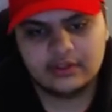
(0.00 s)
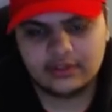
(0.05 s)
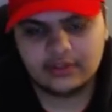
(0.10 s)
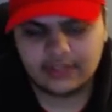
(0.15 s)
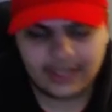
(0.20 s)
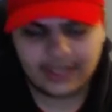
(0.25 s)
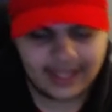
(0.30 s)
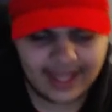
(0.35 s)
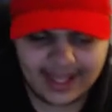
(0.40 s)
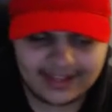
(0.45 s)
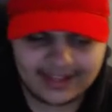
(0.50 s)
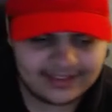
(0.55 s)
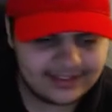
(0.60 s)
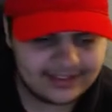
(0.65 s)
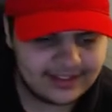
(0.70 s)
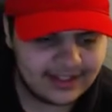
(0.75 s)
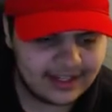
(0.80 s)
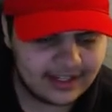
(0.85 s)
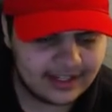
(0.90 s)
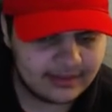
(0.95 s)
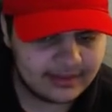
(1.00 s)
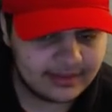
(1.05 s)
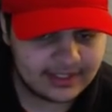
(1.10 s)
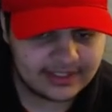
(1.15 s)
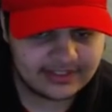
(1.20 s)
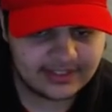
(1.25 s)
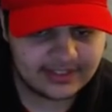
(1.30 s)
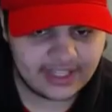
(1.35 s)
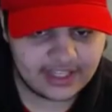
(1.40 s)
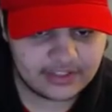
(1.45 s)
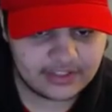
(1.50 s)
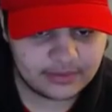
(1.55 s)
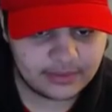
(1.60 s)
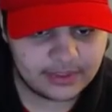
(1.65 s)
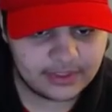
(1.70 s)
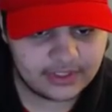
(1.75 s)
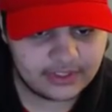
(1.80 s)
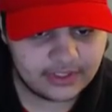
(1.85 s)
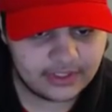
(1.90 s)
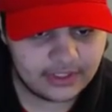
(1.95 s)
I hate the guy. I mean, this guy is
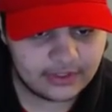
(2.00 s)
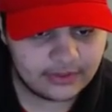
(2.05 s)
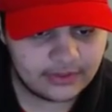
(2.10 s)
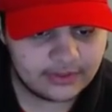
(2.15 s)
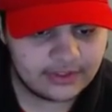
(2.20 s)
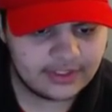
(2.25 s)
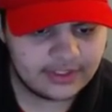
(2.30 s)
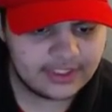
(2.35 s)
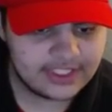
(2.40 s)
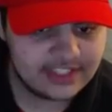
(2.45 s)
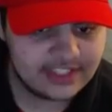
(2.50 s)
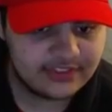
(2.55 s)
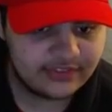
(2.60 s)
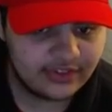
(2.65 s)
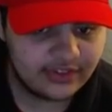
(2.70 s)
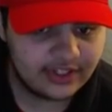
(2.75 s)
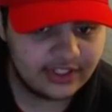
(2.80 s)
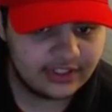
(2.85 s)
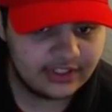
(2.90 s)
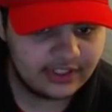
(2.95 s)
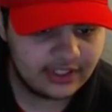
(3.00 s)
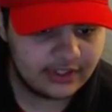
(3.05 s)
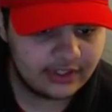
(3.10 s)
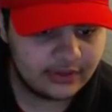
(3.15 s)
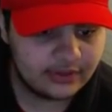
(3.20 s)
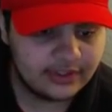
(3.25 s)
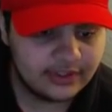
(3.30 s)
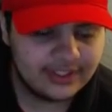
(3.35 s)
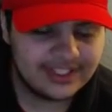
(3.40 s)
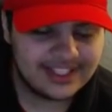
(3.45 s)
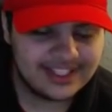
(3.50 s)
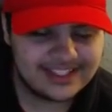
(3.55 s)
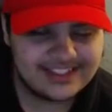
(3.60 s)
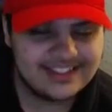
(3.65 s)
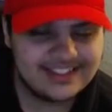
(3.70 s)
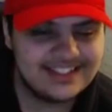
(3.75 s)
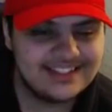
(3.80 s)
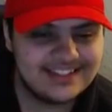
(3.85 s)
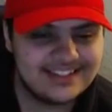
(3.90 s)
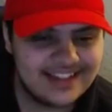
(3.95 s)
pretty low. He's very low.
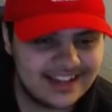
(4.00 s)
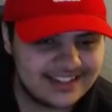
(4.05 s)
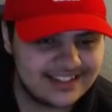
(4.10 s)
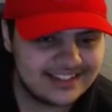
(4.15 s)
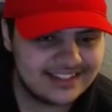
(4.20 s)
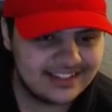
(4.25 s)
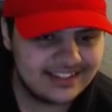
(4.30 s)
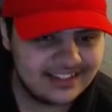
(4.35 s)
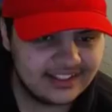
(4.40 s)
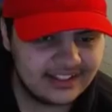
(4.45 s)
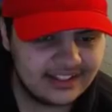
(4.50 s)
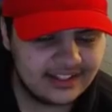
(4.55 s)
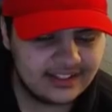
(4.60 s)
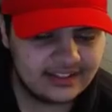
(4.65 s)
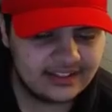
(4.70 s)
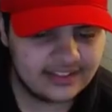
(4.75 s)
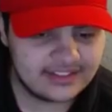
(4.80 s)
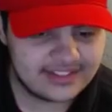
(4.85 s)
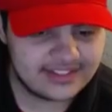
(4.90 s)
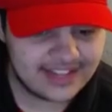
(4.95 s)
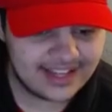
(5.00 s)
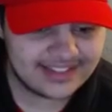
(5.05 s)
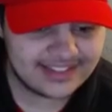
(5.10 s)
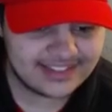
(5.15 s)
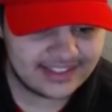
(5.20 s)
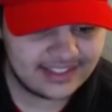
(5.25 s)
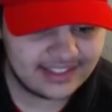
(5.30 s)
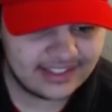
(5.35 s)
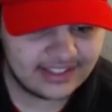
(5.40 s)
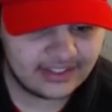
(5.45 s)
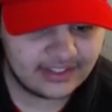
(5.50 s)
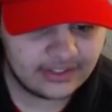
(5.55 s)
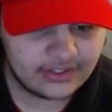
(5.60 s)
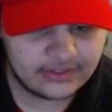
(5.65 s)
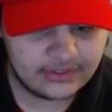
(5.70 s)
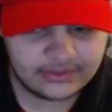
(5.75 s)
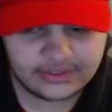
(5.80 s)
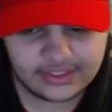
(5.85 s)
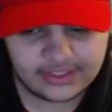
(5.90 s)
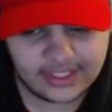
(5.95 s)
Is he destiny
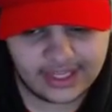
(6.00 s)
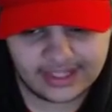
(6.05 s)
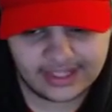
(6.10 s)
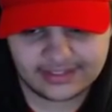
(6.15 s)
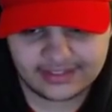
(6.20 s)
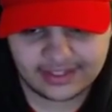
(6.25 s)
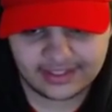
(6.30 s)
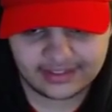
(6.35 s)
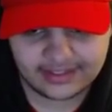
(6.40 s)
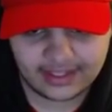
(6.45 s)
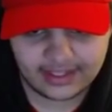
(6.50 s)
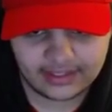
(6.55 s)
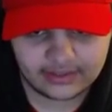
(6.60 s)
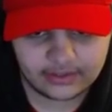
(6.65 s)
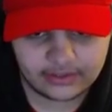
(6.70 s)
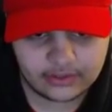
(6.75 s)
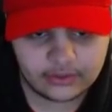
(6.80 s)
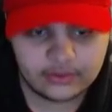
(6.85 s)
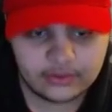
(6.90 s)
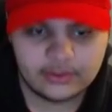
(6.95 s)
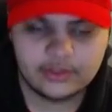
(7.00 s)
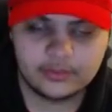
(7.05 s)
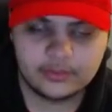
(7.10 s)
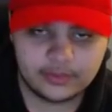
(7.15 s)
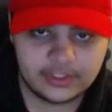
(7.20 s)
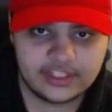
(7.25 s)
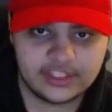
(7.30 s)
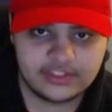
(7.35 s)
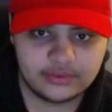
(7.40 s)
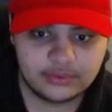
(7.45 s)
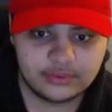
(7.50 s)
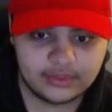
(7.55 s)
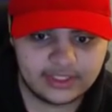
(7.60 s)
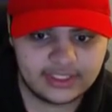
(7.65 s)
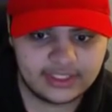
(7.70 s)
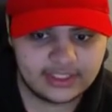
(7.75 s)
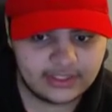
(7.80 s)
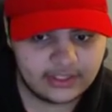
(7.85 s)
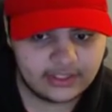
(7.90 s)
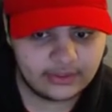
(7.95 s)
low? Nah, he's not that low. But he's
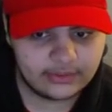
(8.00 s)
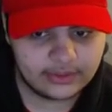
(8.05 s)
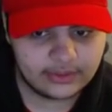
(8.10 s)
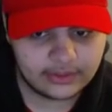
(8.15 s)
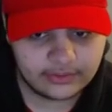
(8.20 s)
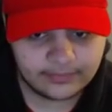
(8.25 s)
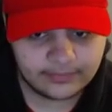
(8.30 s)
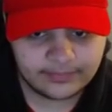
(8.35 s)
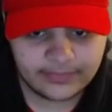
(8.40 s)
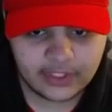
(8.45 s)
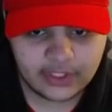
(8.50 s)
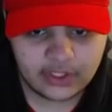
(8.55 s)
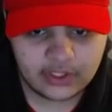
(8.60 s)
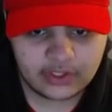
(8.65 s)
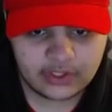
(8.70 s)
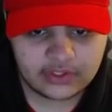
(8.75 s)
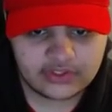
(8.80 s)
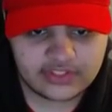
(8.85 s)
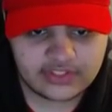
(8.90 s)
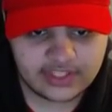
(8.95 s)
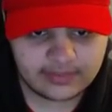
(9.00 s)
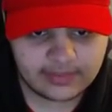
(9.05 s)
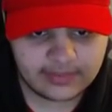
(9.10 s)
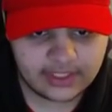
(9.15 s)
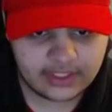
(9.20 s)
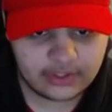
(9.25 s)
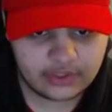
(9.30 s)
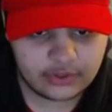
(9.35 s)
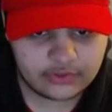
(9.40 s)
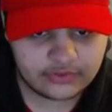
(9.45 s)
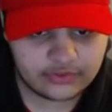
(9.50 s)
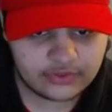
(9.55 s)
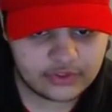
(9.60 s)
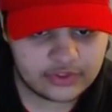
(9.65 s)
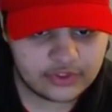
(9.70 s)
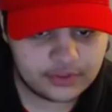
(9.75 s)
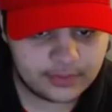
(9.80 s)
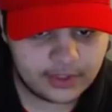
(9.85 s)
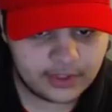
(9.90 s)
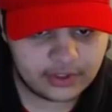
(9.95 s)
really low, though. Same thing goes for
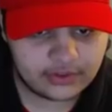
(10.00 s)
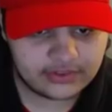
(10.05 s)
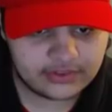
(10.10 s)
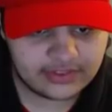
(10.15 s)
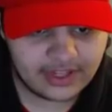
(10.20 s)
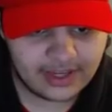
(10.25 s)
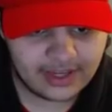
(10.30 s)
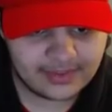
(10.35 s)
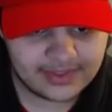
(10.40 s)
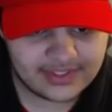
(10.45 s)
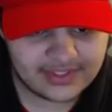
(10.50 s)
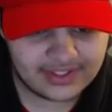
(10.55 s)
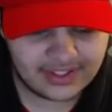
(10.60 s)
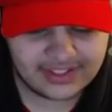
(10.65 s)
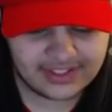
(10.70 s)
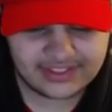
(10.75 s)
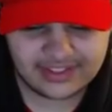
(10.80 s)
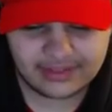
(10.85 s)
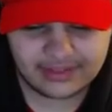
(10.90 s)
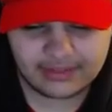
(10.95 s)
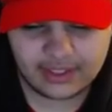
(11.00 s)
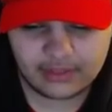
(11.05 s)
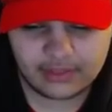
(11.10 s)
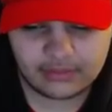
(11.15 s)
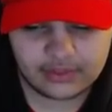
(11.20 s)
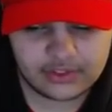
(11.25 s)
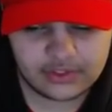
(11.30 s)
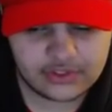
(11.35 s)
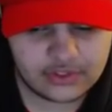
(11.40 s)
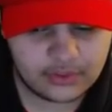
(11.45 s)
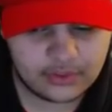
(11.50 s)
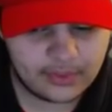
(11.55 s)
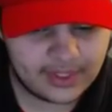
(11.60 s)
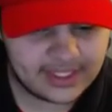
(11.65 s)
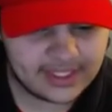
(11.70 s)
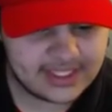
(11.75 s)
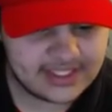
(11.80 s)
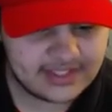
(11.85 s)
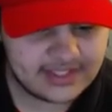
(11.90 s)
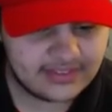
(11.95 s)
Jamarl Thomas. Honestly, I'm not really sure
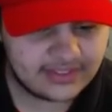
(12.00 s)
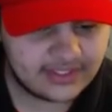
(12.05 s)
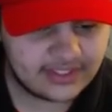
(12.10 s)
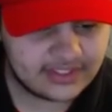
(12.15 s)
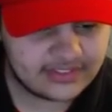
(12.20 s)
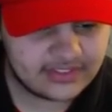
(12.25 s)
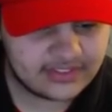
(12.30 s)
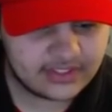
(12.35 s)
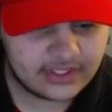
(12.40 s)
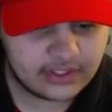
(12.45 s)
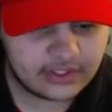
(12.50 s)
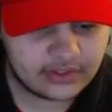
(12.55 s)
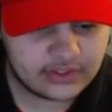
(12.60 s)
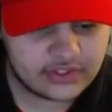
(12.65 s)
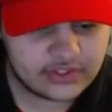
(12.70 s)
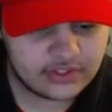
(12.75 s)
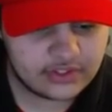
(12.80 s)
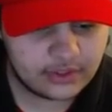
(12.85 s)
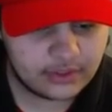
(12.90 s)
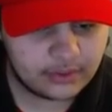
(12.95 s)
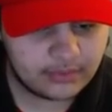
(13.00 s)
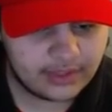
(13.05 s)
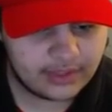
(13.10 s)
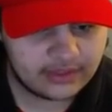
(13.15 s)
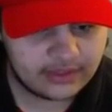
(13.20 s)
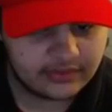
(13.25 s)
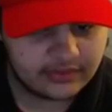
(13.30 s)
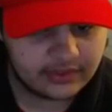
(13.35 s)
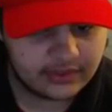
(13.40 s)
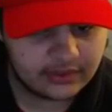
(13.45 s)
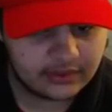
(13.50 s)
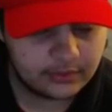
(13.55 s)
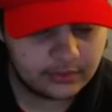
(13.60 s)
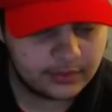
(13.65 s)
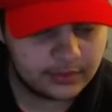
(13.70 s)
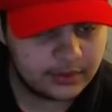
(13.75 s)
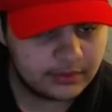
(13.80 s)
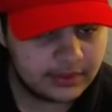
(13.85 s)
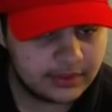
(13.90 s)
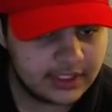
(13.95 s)
why he's even listed here. He's so irrelevant.
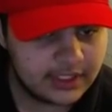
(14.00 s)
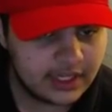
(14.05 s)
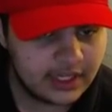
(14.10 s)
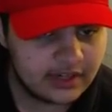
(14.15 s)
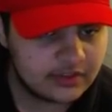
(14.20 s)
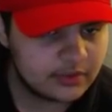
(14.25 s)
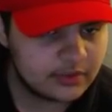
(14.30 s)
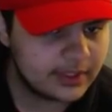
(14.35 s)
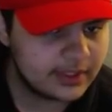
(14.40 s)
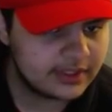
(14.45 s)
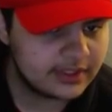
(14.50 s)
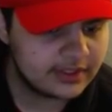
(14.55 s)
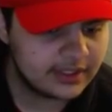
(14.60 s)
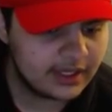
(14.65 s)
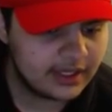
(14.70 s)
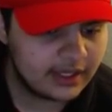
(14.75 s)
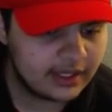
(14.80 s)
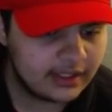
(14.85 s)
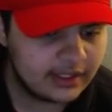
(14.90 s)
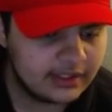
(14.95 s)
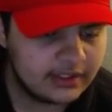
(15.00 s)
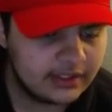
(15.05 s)
Nobody really cares about the guy.